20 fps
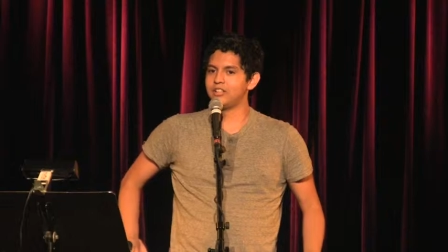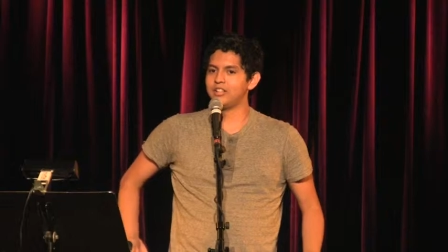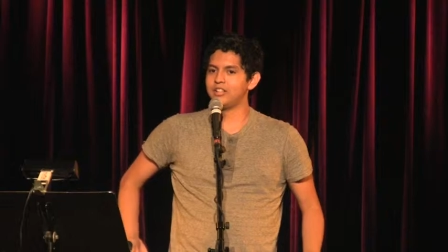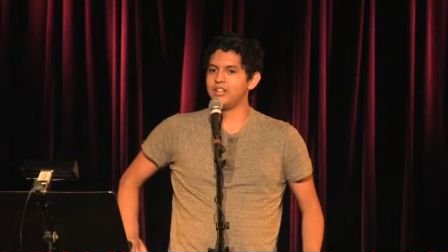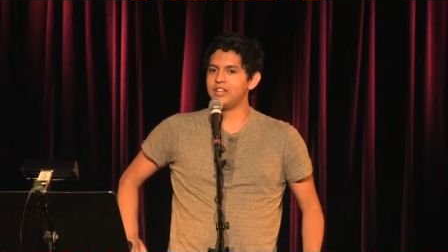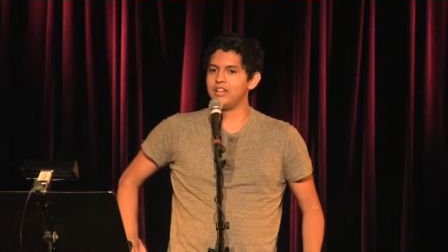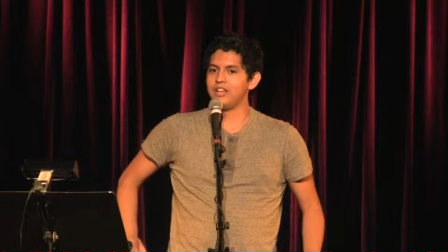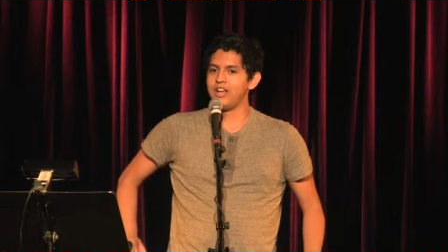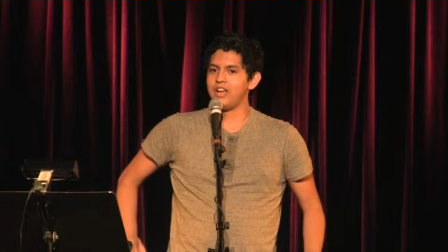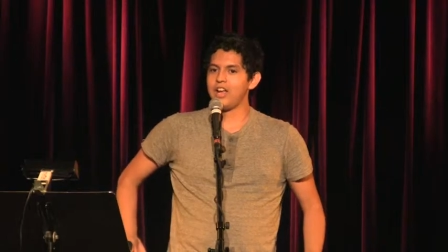
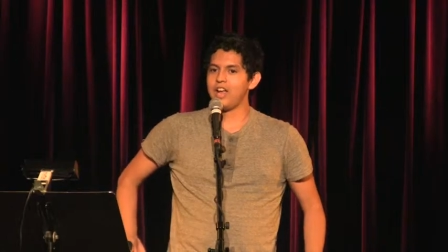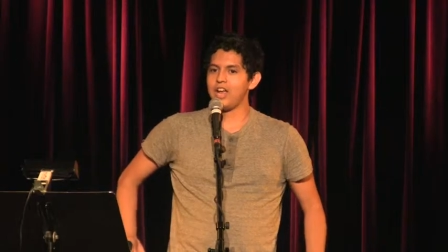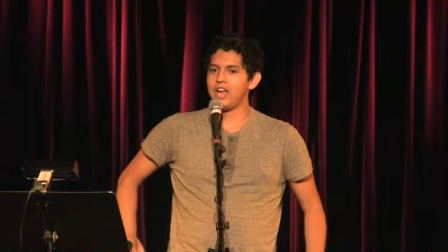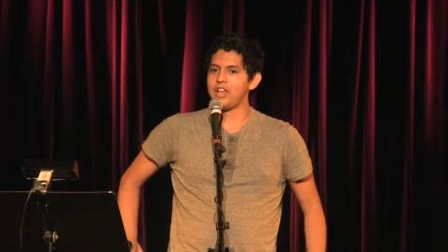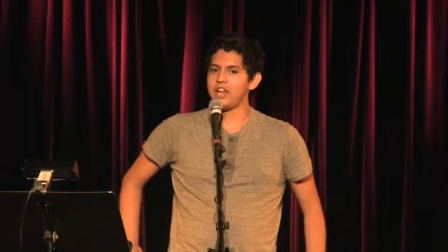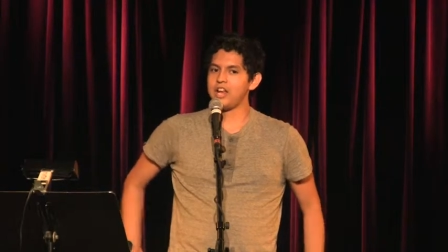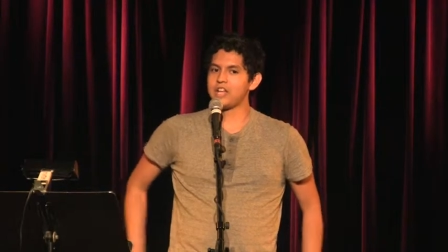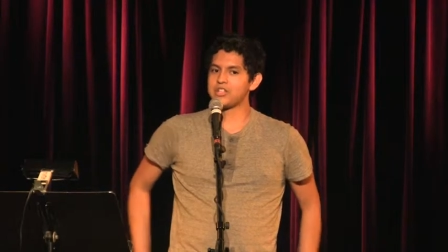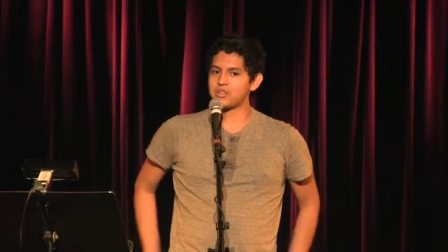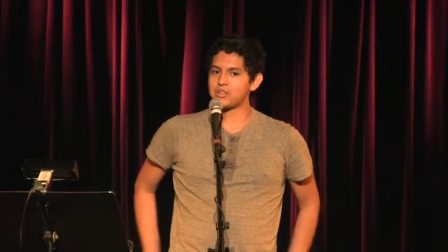
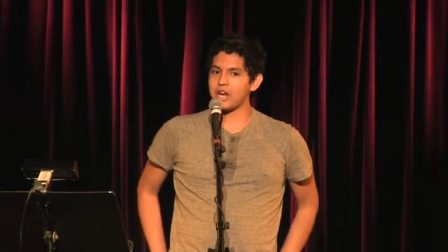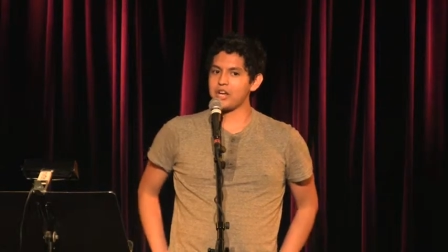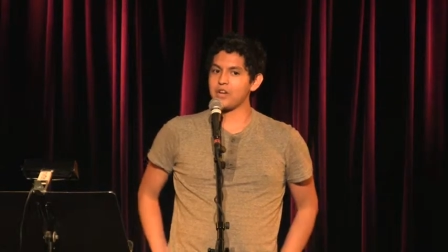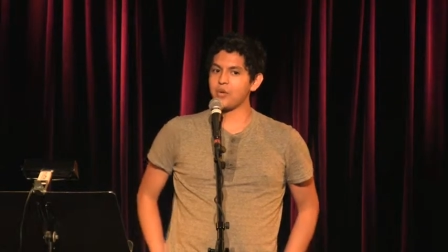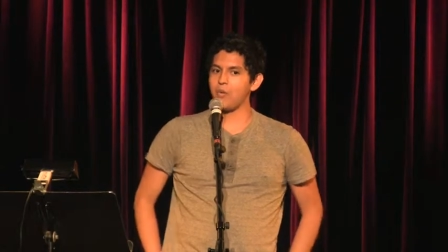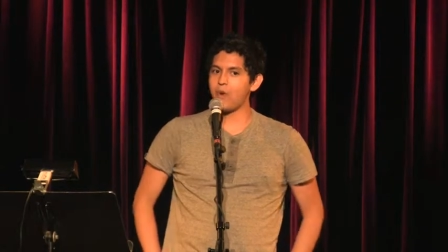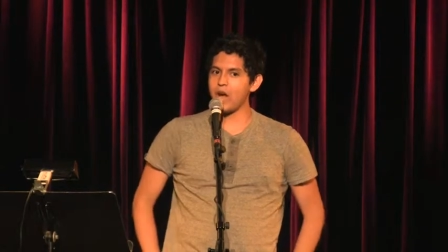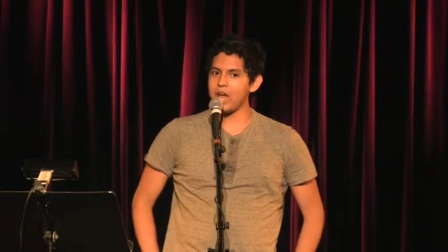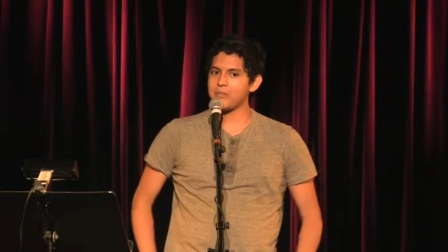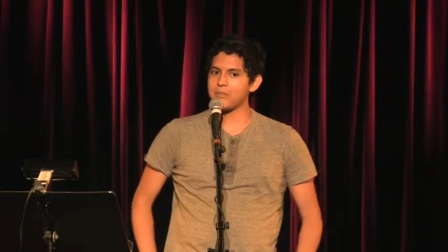and I
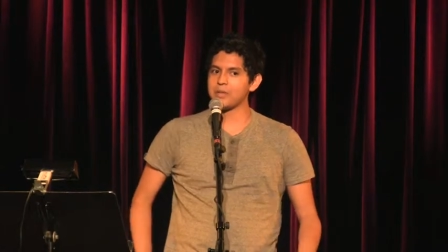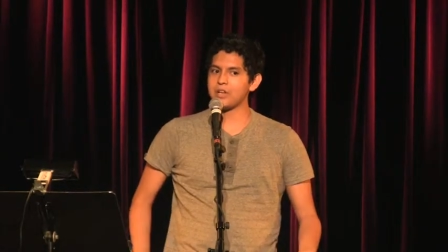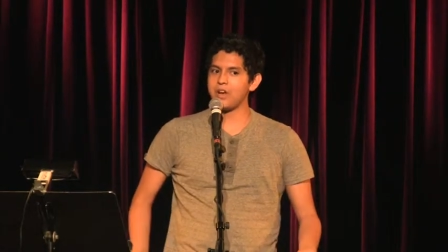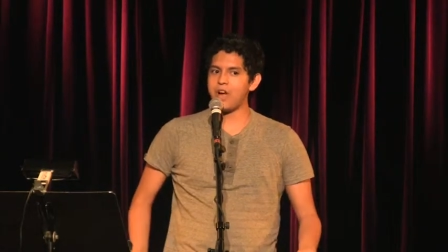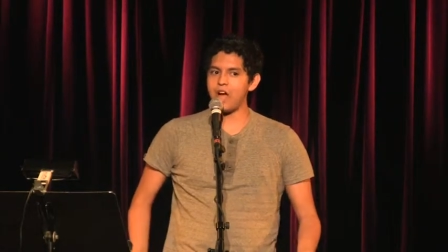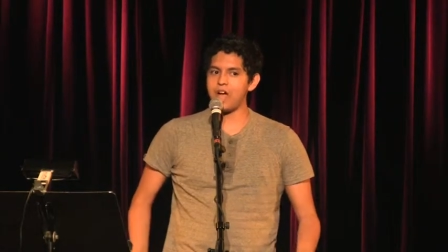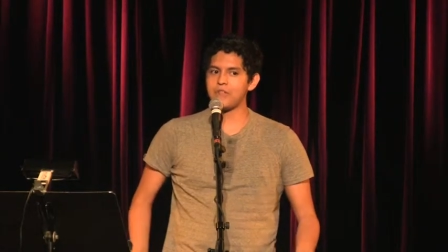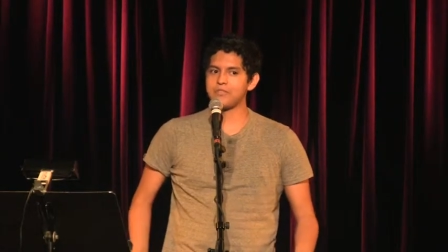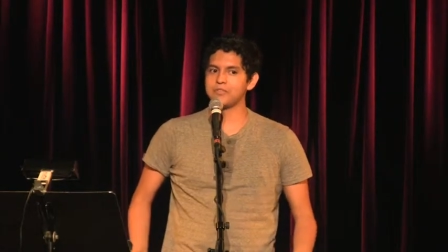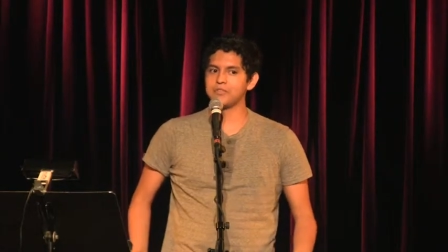tried to wipe it
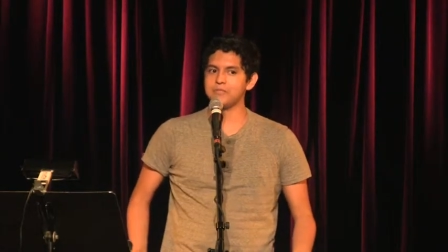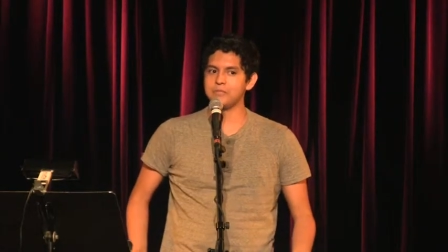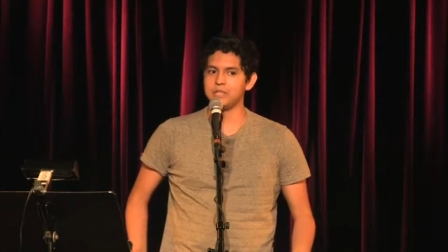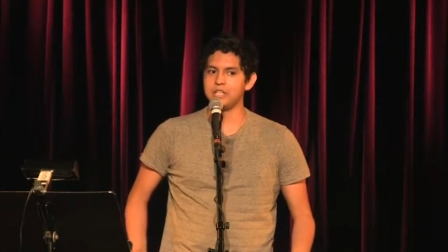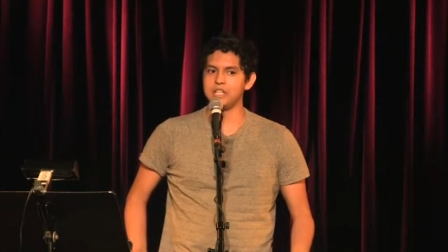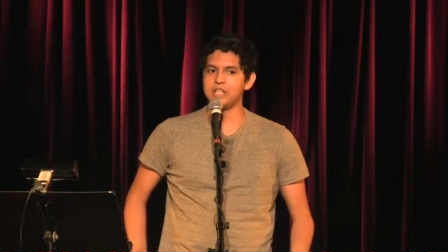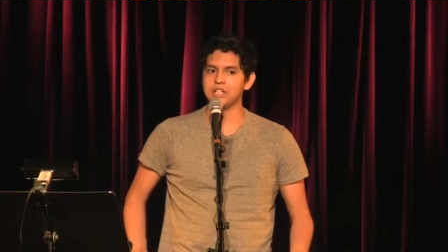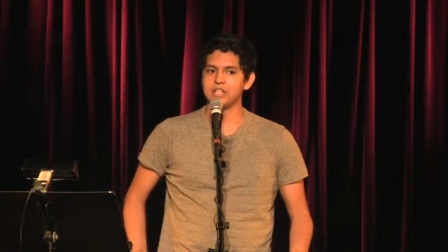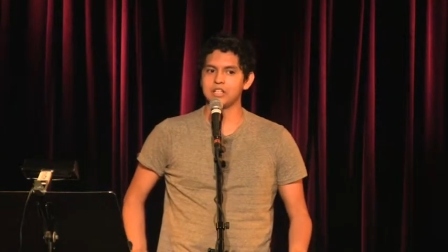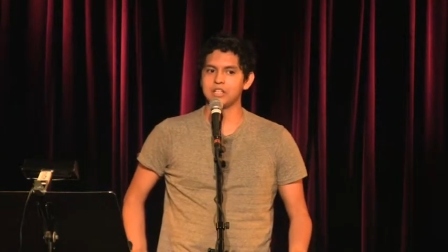off of me,